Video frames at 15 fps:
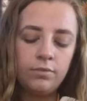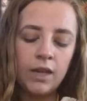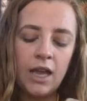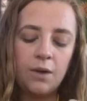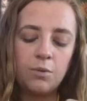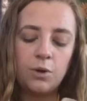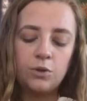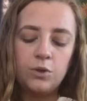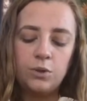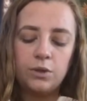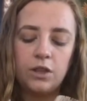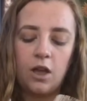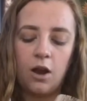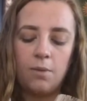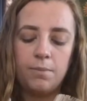I woke to
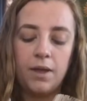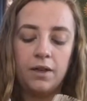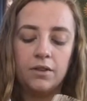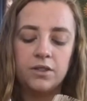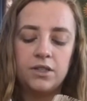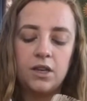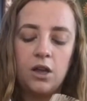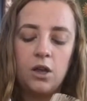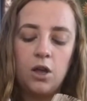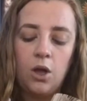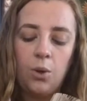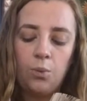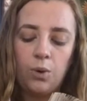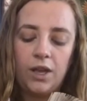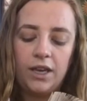alarm bells
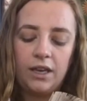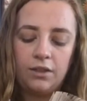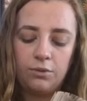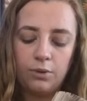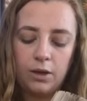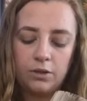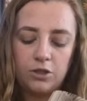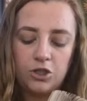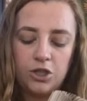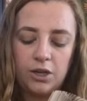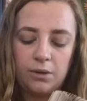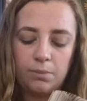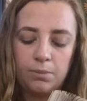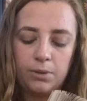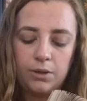ringing throughout the
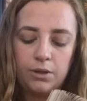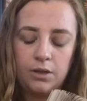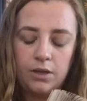ship.